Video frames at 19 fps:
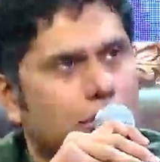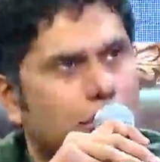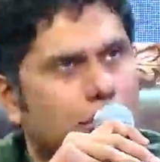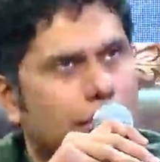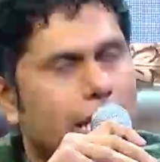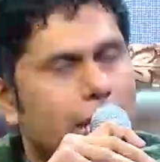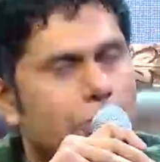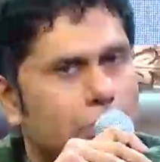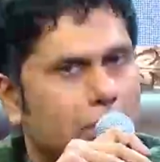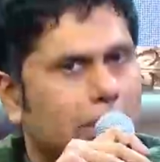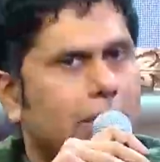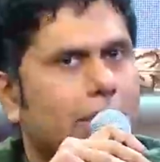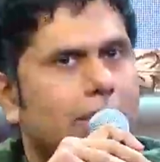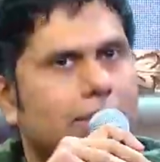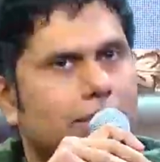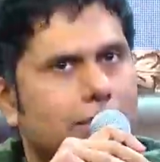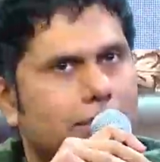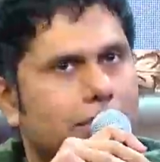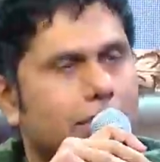keeping that
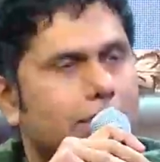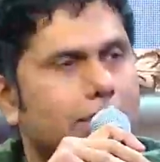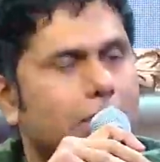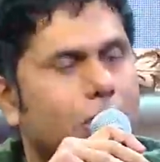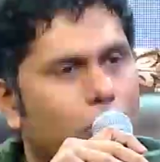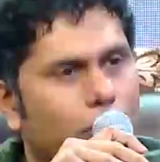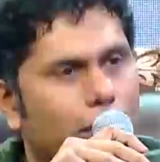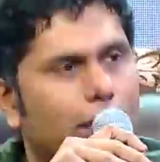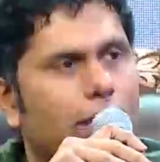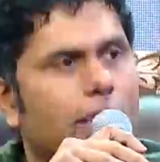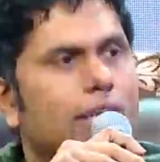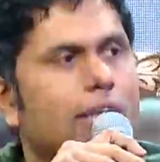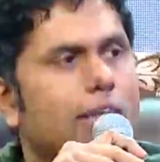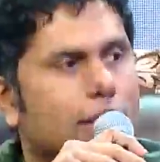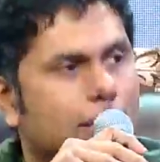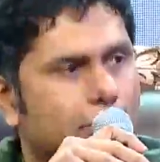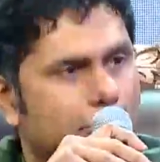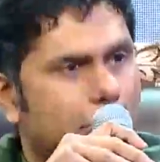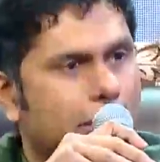success going
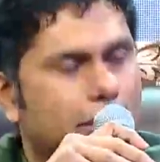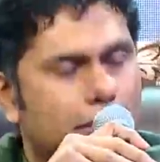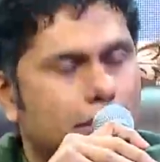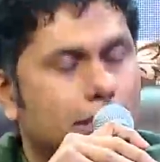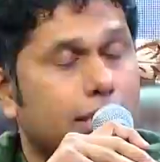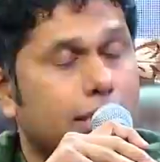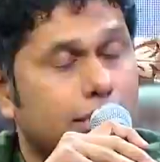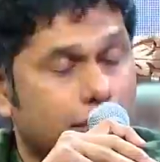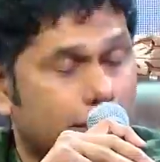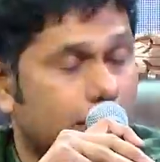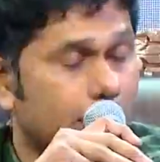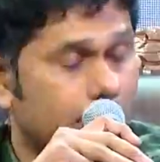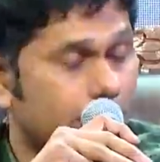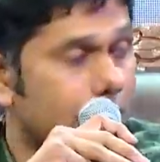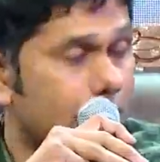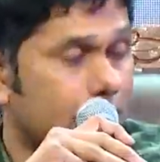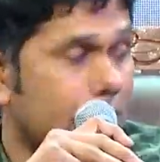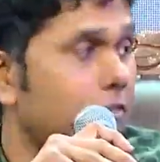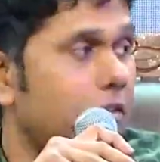year after year is a
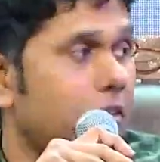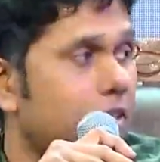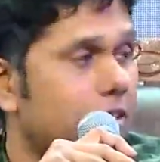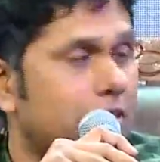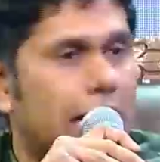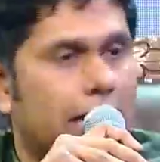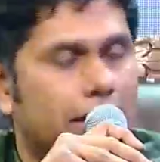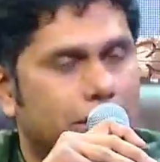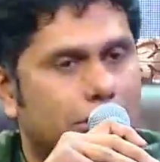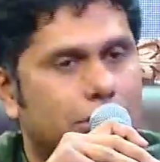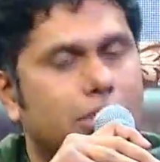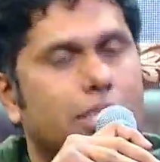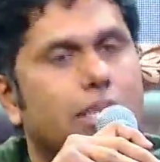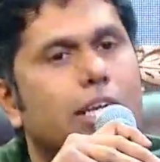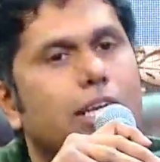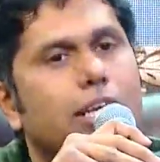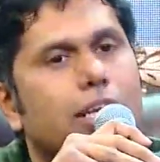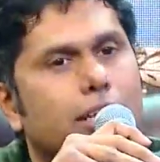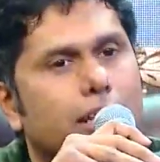significant challenge,
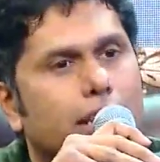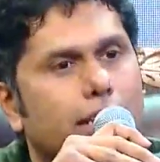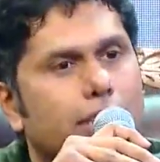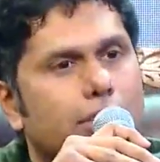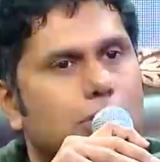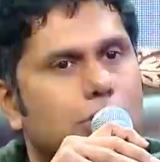right?